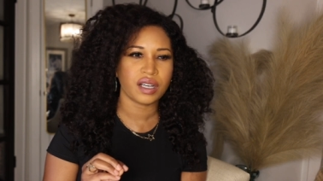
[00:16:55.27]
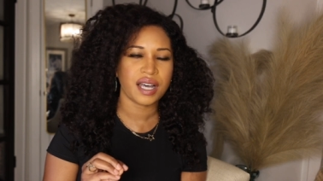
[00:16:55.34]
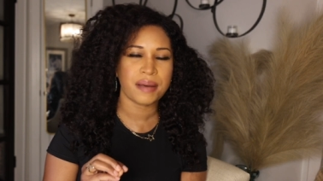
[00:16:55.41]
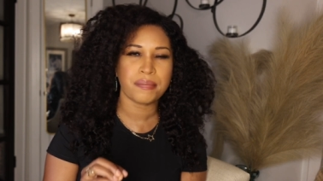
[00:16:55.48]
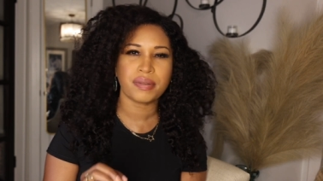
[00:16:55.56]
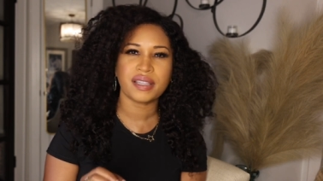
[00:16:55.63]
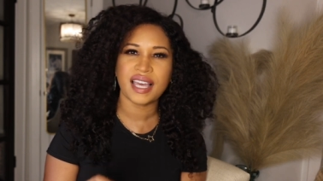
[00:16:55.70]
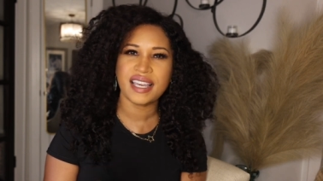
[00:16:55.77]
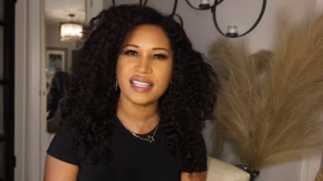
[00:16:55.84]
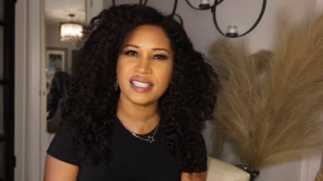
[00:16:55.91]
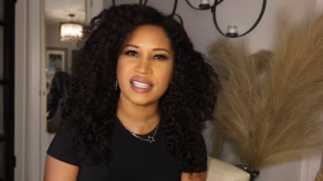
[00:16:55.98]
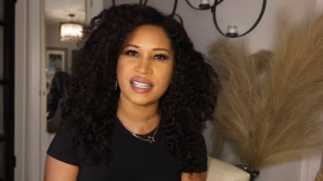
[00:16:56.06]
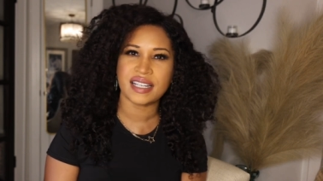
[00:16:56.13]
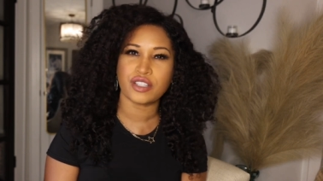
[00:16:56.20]

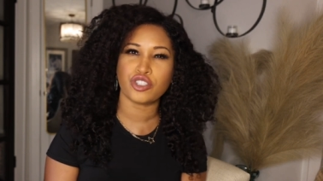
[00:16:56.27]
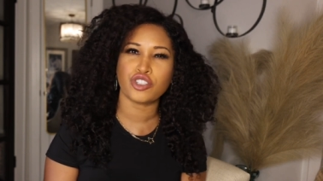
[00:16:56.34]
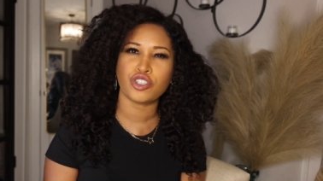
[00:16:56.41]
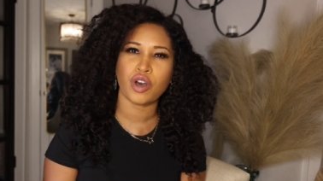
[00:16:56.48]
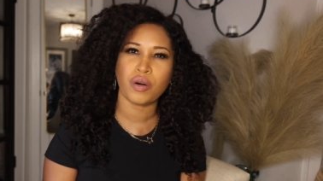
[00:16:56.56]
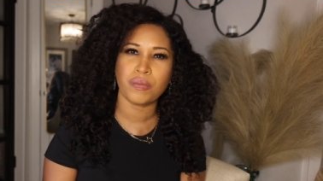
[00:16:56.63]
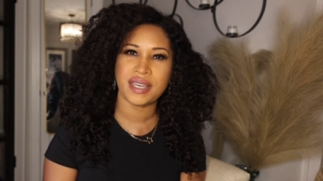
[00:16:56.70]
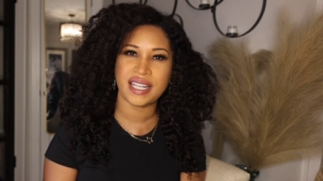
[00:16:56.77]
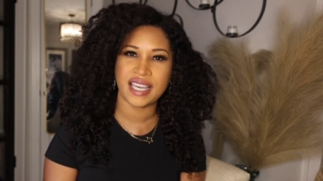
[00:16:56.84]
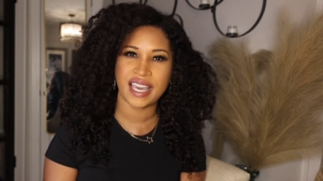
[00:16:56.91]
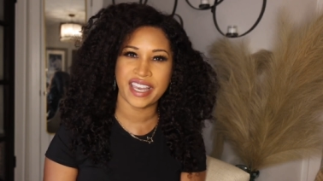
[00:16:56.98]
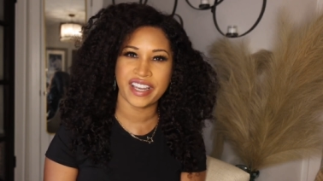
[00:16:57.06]
complacent in so many